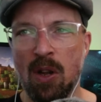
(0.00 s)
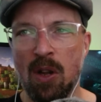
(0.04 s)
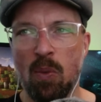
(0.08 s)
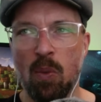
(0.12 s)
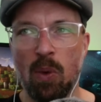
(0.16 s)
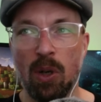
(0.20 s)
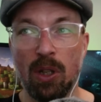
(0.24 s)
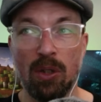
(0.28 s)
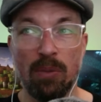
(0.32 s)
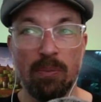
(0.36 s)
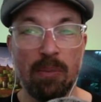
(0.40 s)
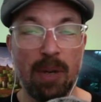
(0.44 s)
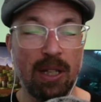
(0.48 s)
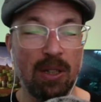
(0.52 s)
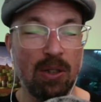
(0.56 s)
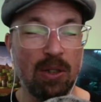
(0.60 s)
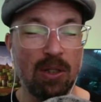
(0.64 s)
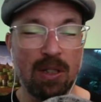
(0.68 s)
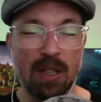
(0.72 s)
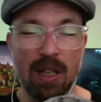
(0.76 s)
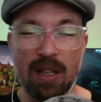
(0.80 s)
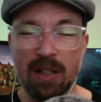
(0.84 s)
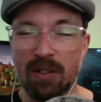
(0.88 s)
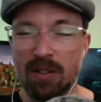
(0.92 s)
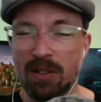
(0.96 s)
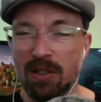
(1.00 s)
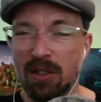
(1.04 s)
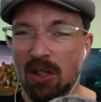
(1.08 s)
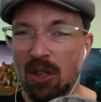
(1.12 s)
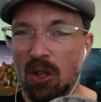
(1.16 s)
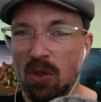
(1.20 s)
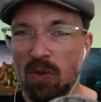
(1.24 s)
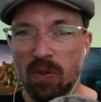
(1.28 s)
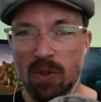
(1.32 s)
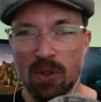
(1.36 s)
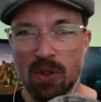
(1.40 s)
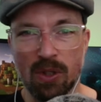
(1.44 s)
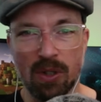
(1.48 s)
what might look like
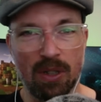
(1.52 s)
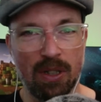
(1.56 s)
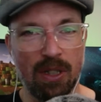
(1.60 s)
clover,